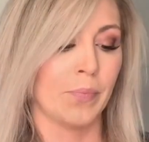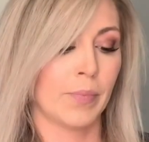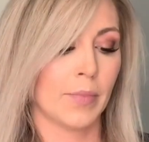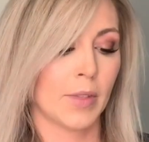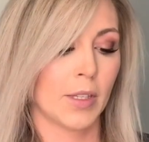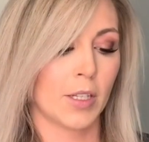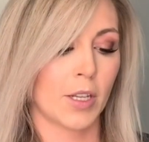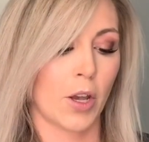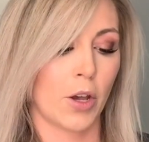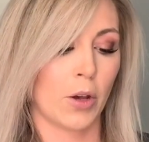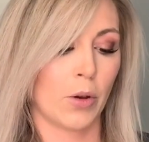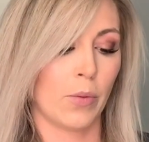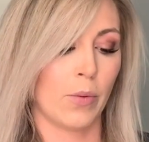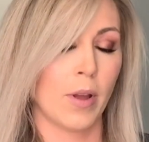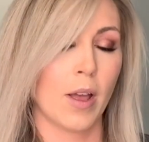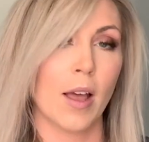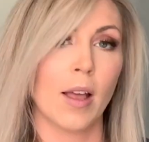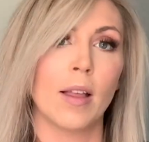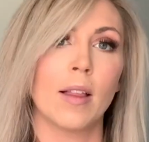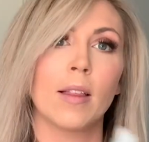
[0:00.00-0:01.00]
So
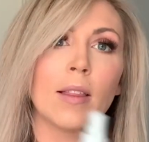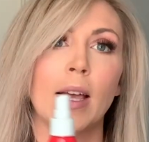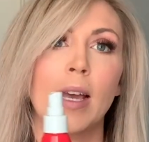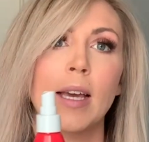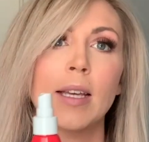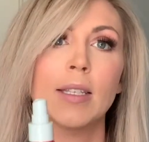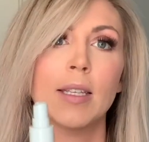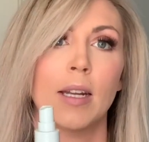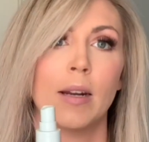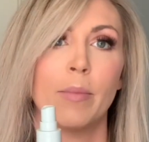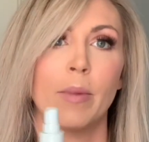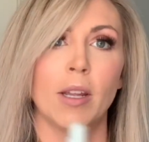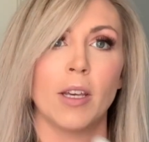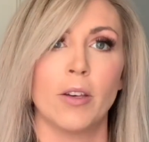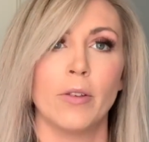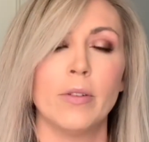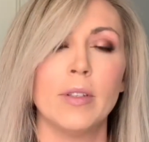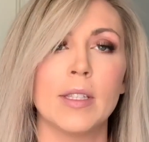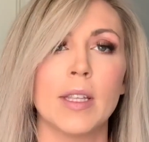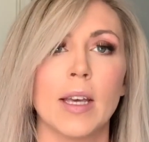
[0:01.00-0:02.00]
like I said, I'm gonna
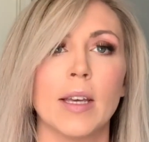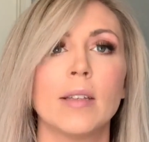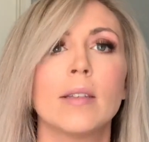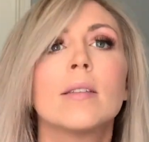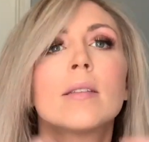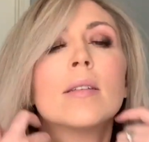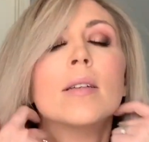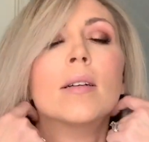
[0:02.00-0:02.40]
use this.